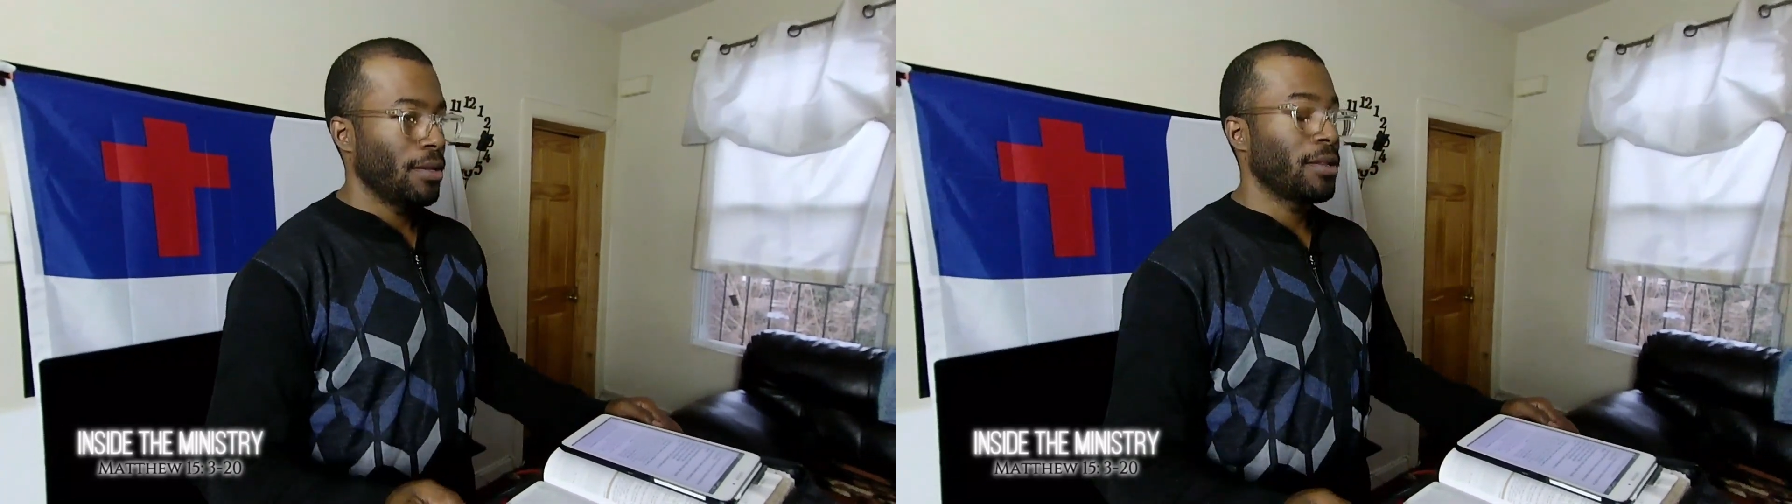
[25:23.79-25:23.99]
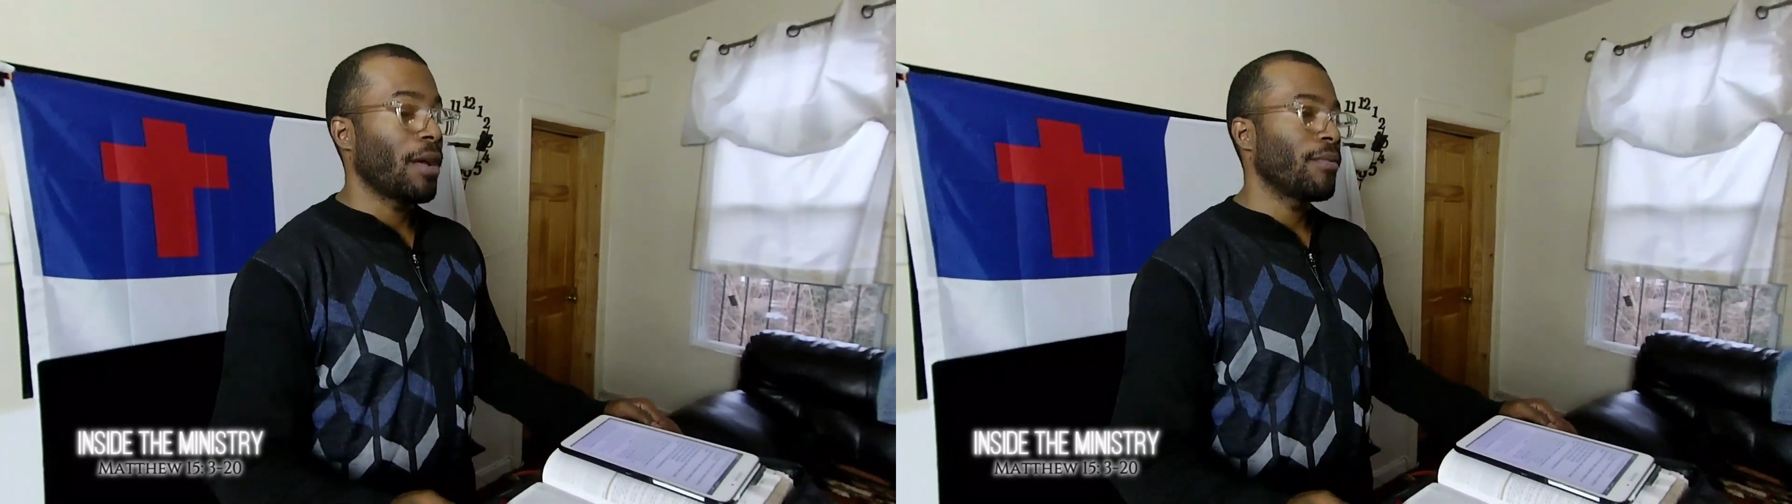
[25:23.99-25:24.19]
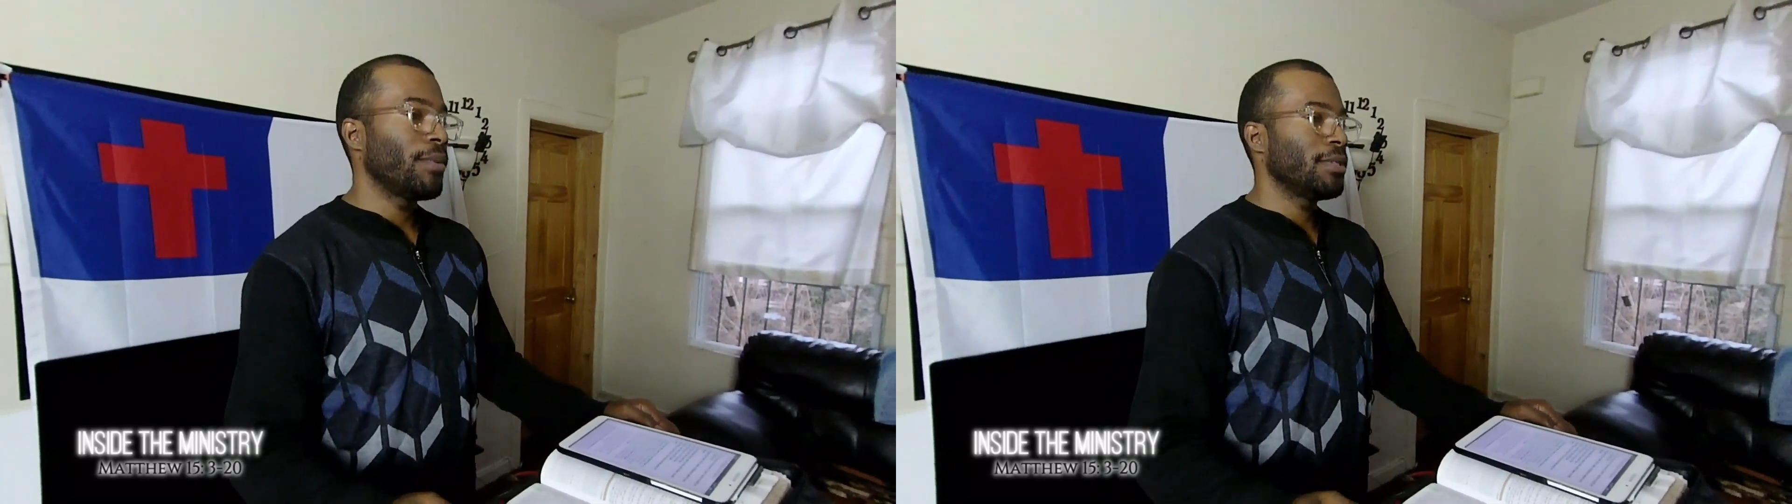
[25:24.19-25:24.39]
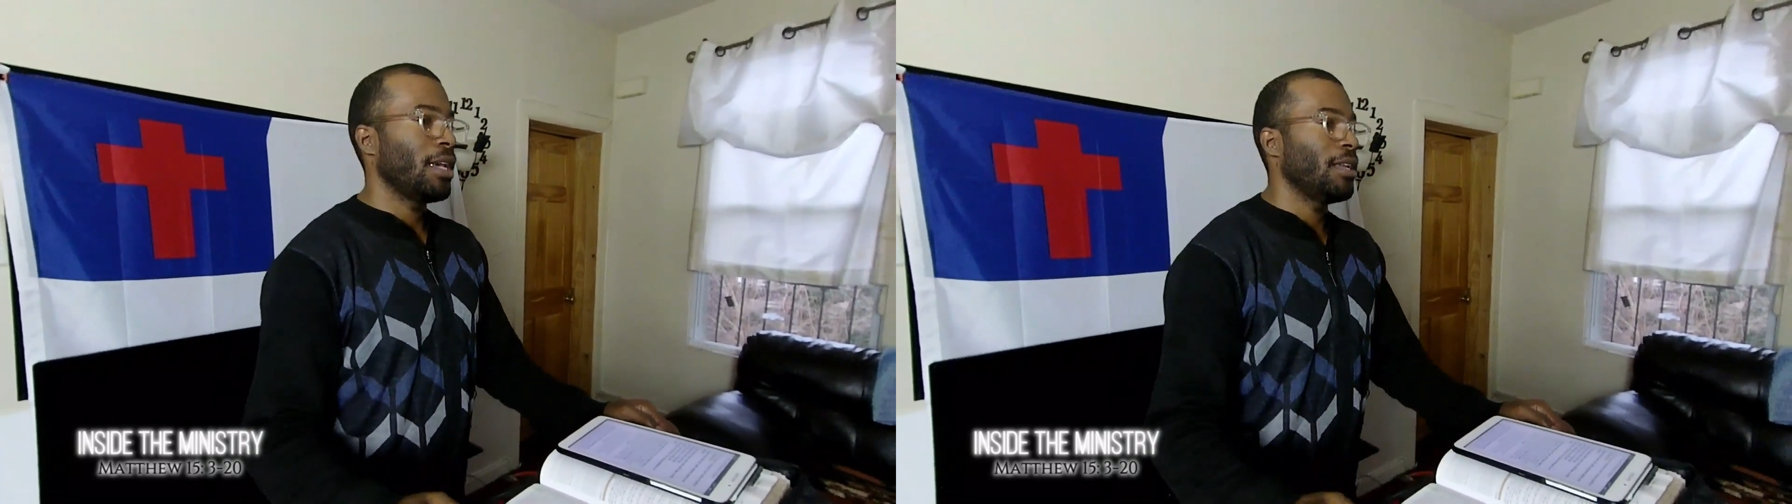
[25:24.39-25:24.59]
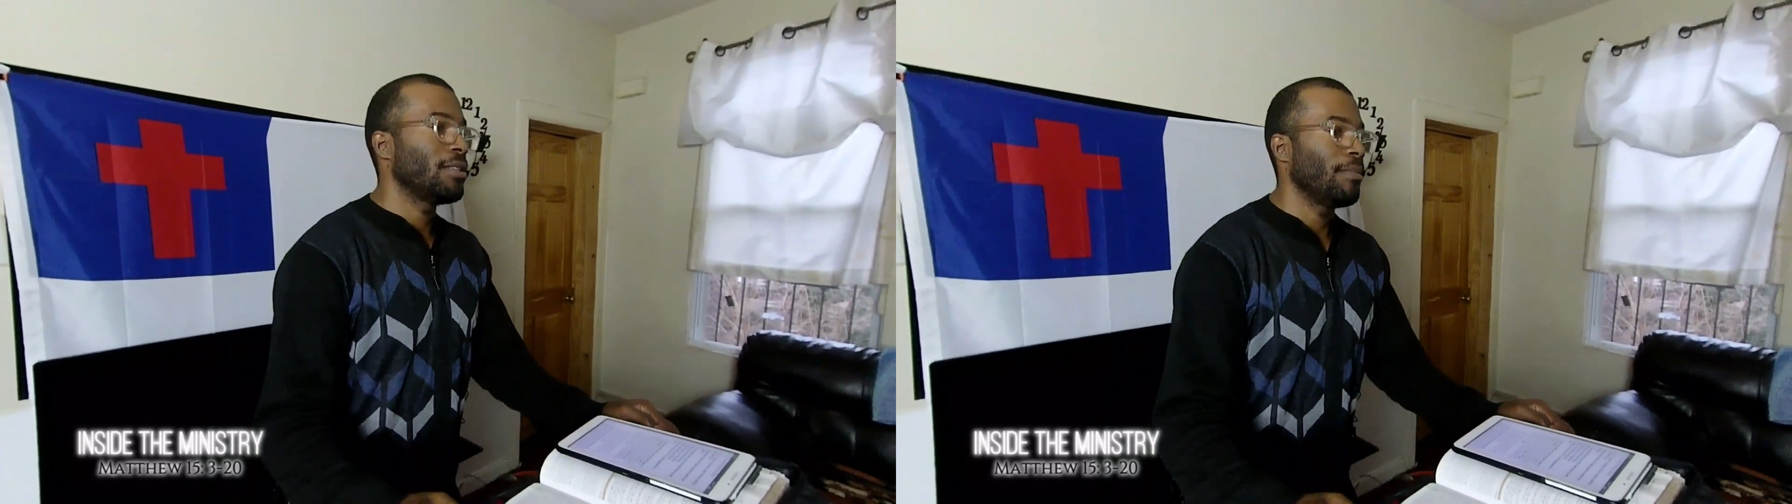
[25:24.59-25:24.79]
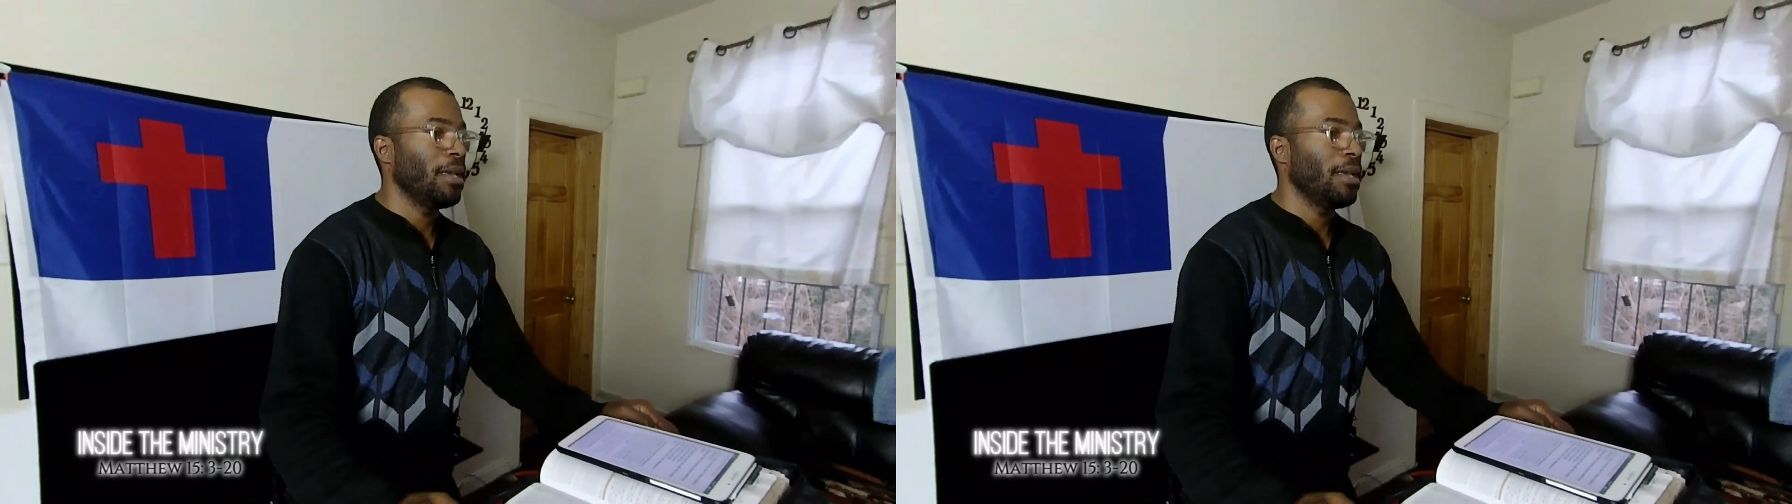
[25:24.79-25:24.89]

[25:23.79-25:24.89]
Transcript: the devil was saying to